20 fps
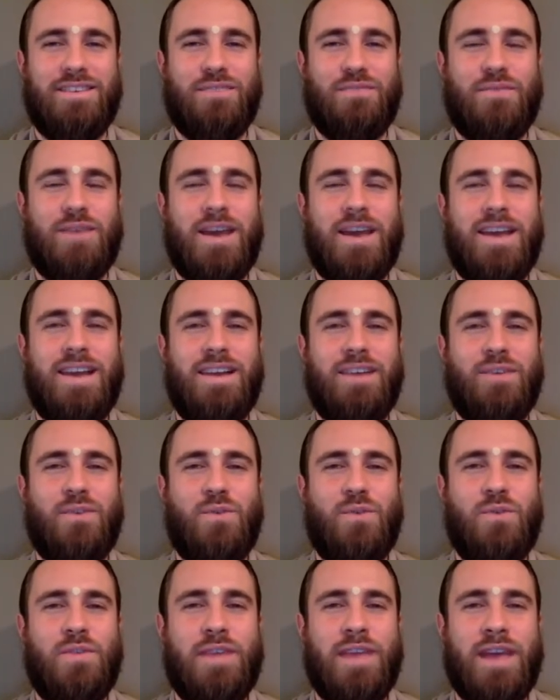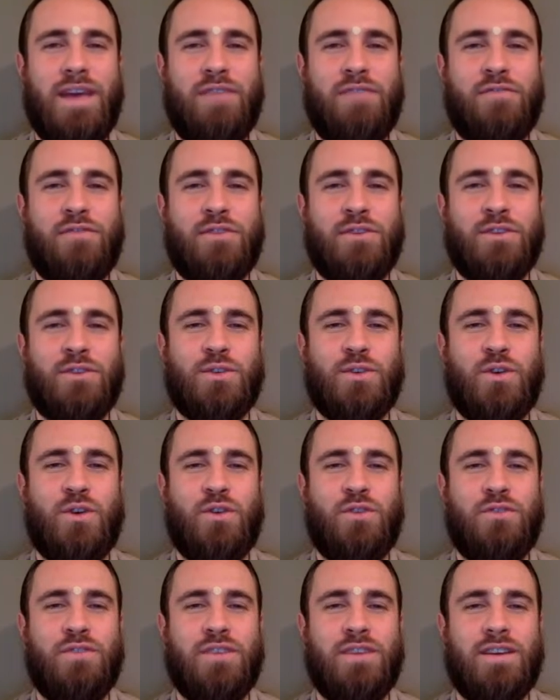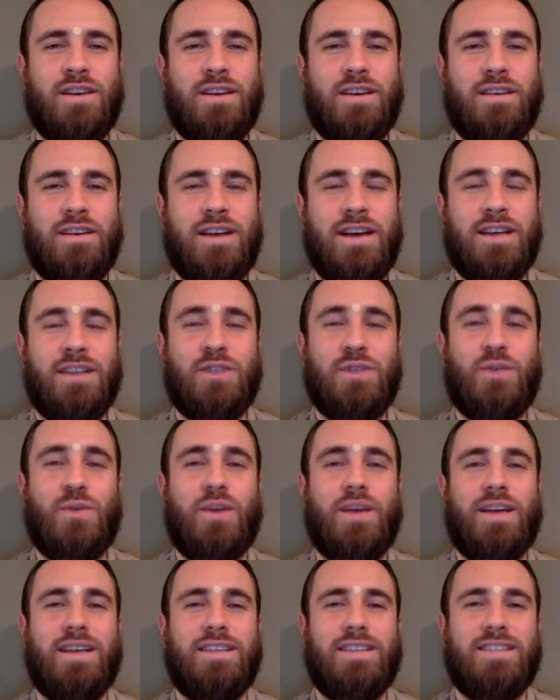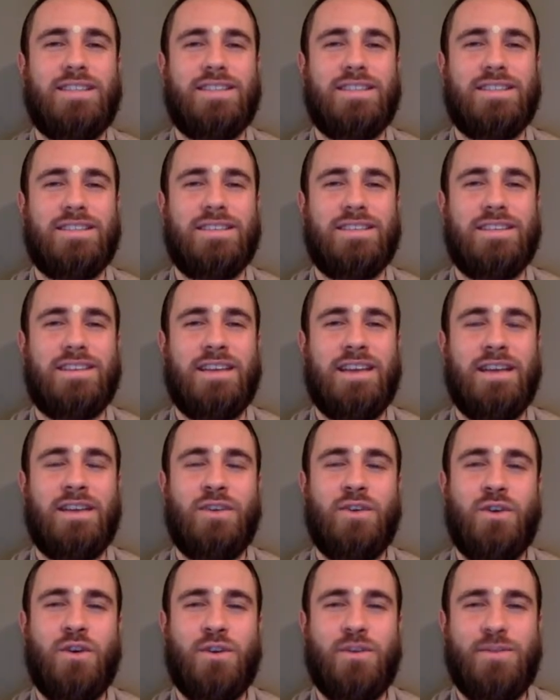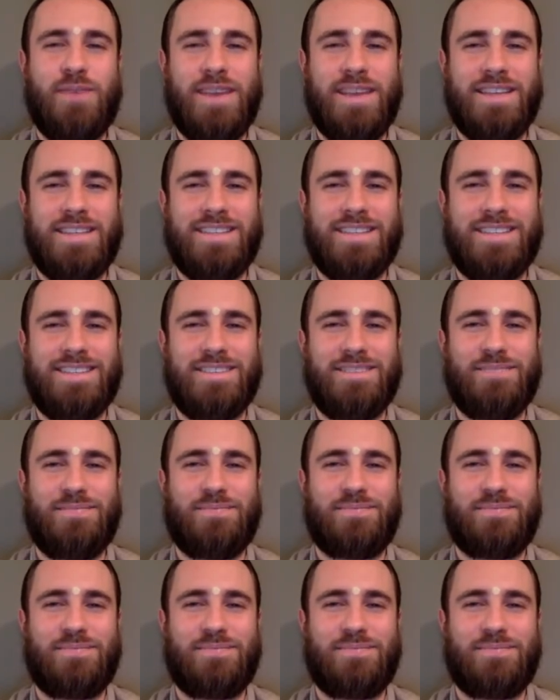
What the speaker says: while all the efforts of the Asuras had gone waste?